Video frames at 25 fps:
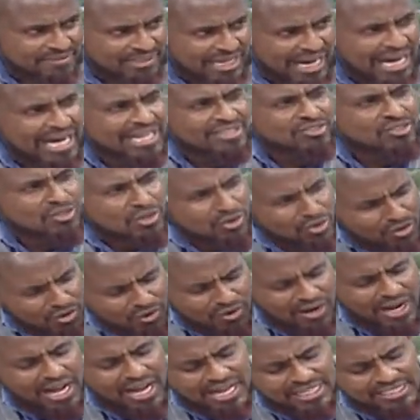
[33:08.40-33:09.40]
As
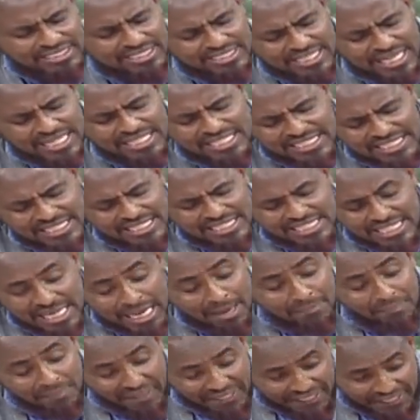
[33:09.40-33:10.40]
long as that is
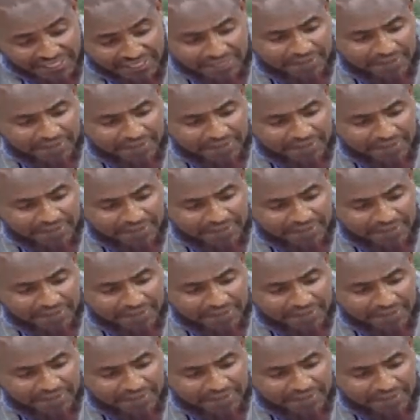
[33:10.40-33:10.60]
happening,